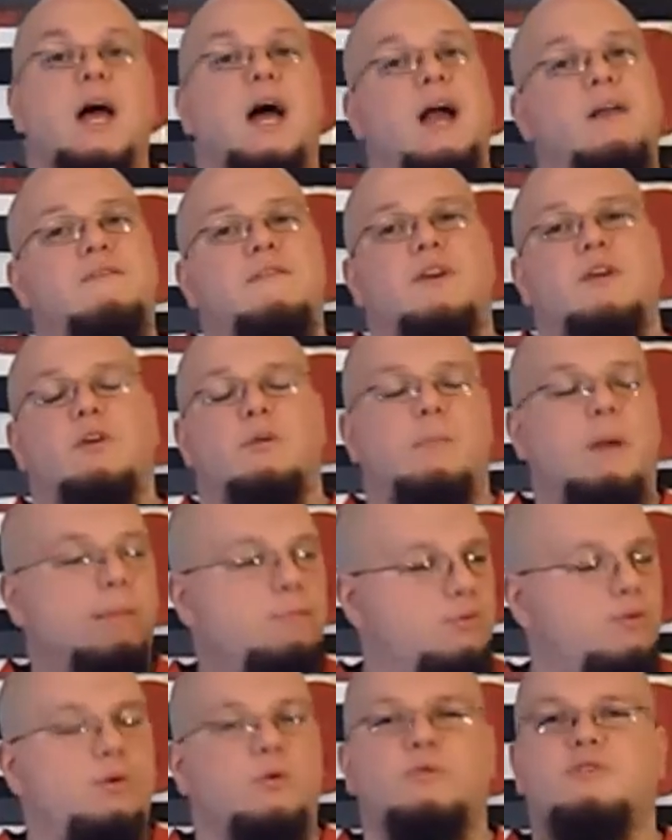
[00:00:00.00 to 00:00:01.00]
I figure my
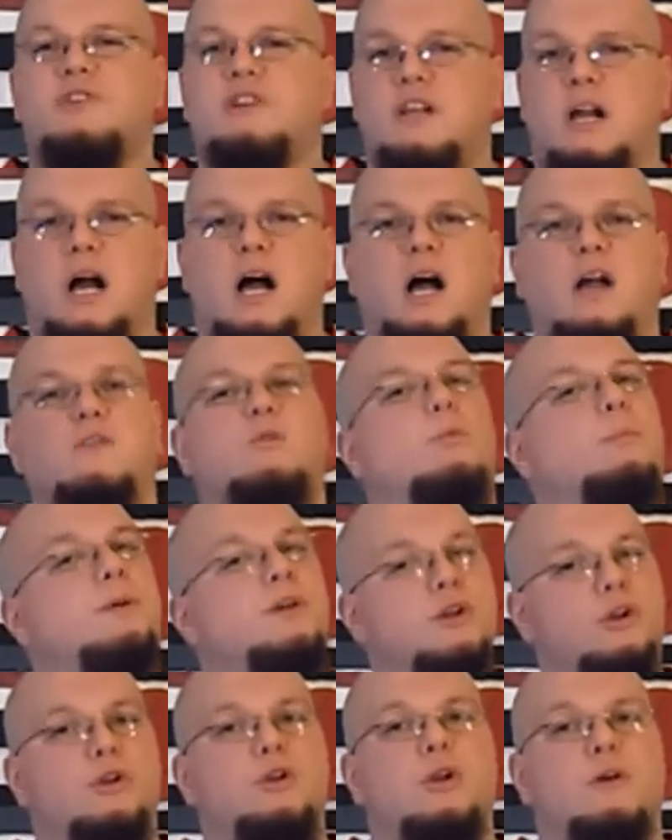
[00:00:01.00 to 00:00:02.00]
pros and cons will
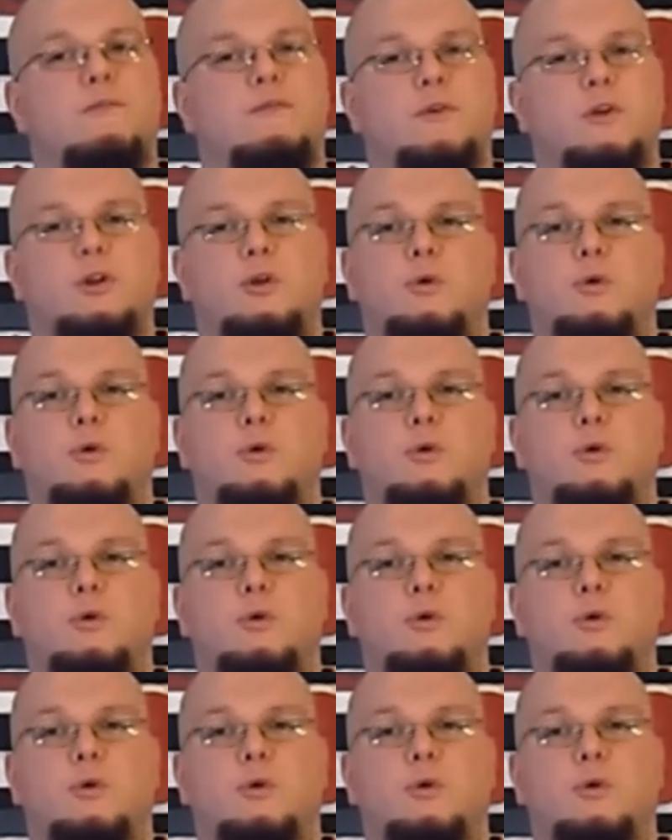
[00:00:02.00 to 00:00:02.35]
be good enough for